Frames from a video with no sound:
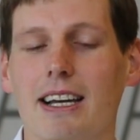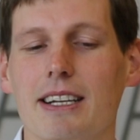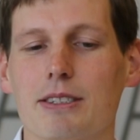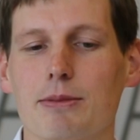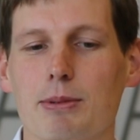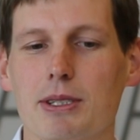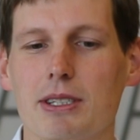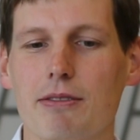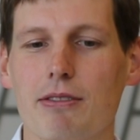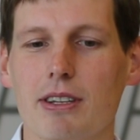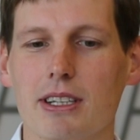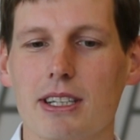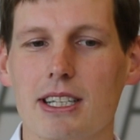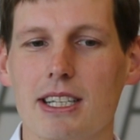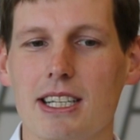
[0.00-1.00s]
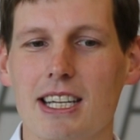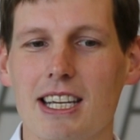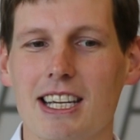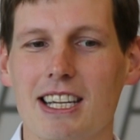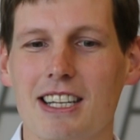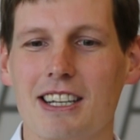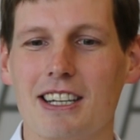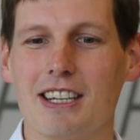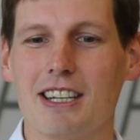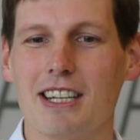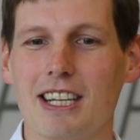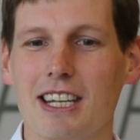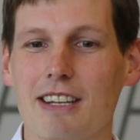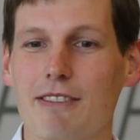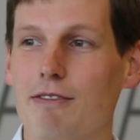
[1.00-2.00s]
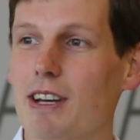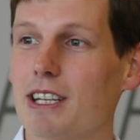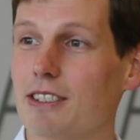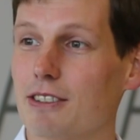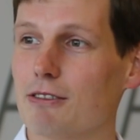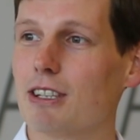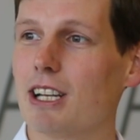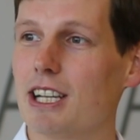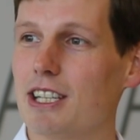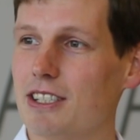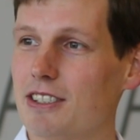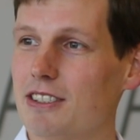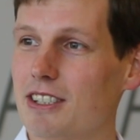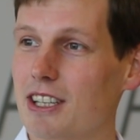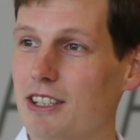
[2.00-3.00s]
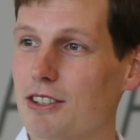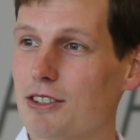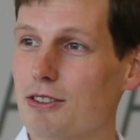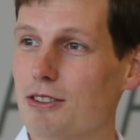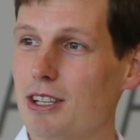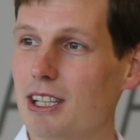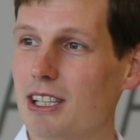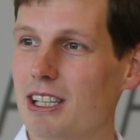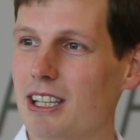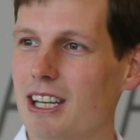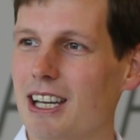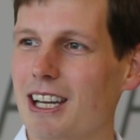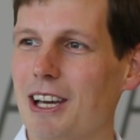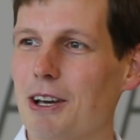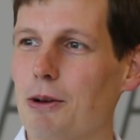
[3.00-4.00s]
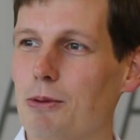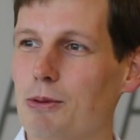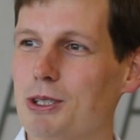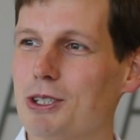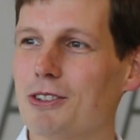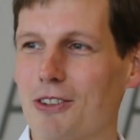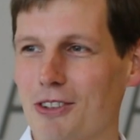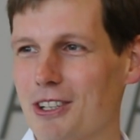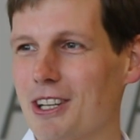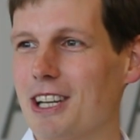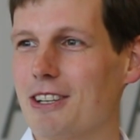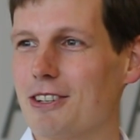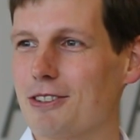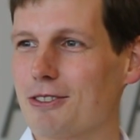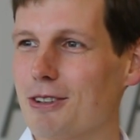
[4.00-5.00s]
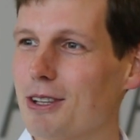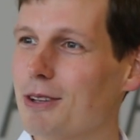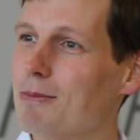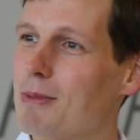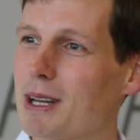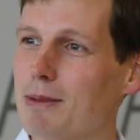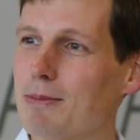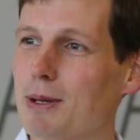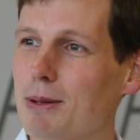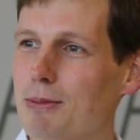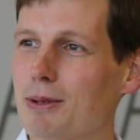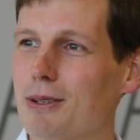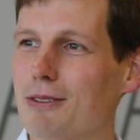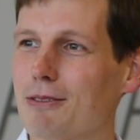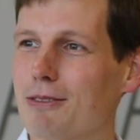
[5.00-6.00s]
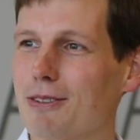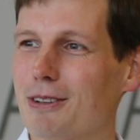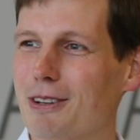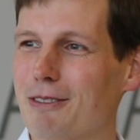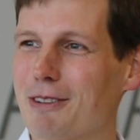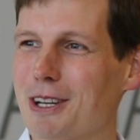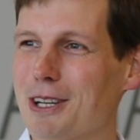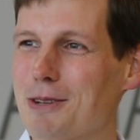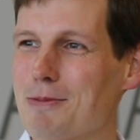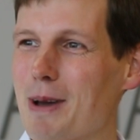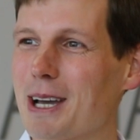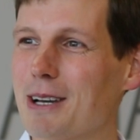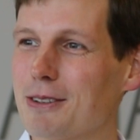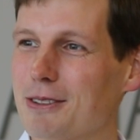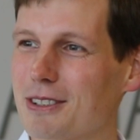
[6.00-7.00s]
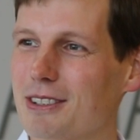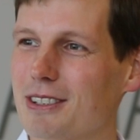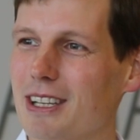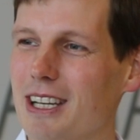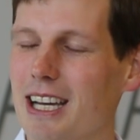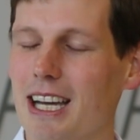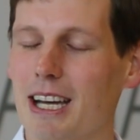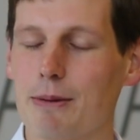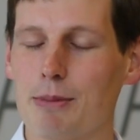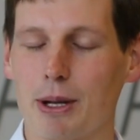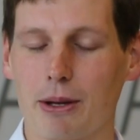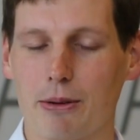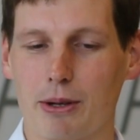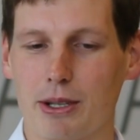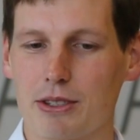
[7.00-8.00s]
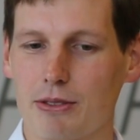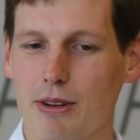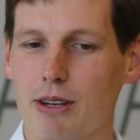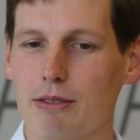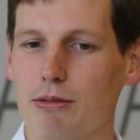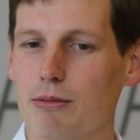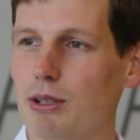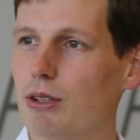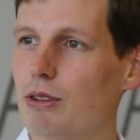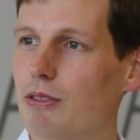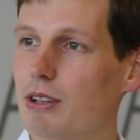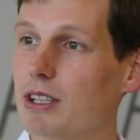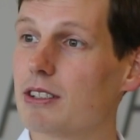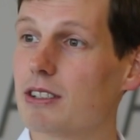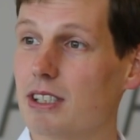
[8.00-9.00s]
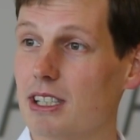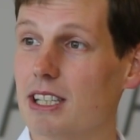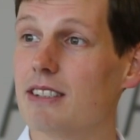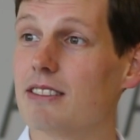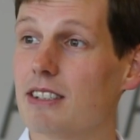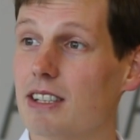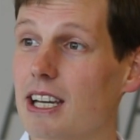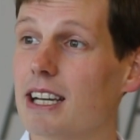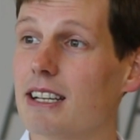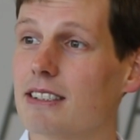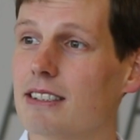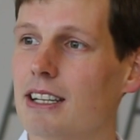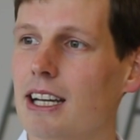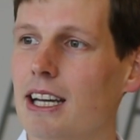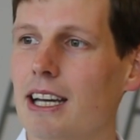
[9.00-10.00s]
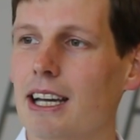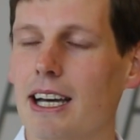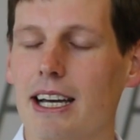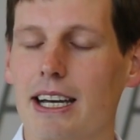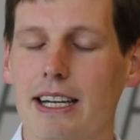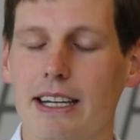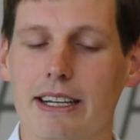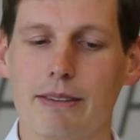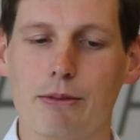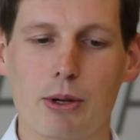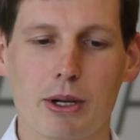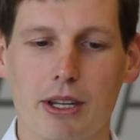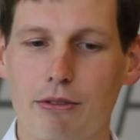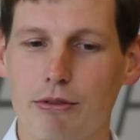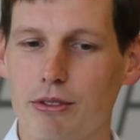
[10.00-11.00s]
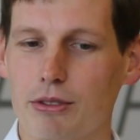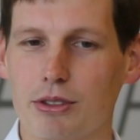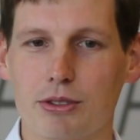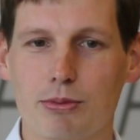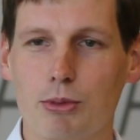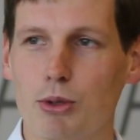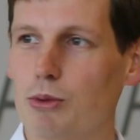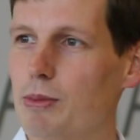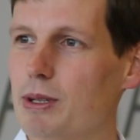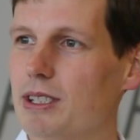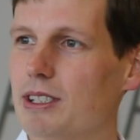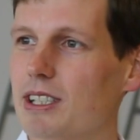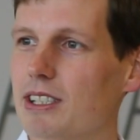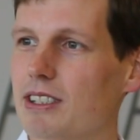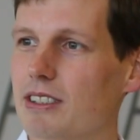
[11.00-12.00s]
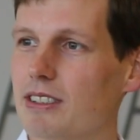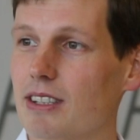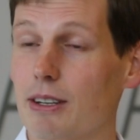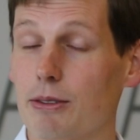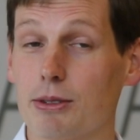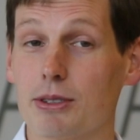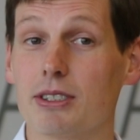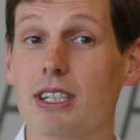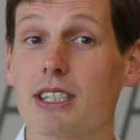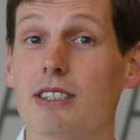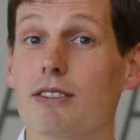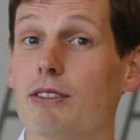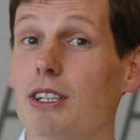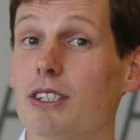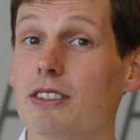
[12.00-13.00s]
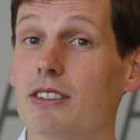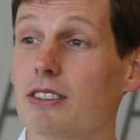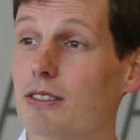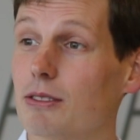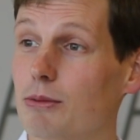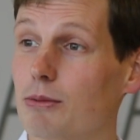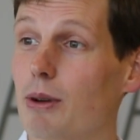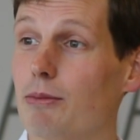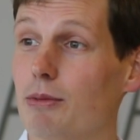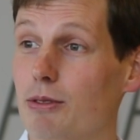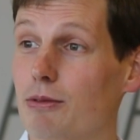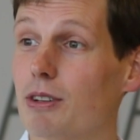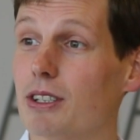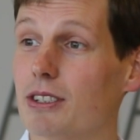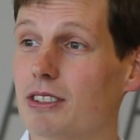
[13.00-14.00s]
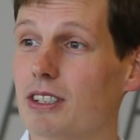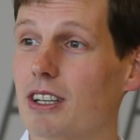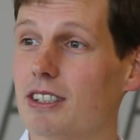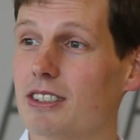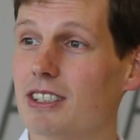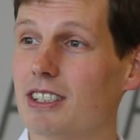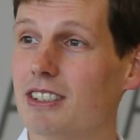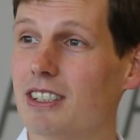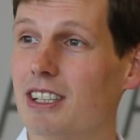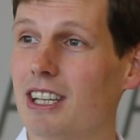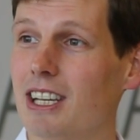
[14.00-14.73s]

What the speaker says: specifically in the investor relations industry, which is not an industry that many people have heard about, but I went straight from university into that. Working for a small business, there were six of us when we first started,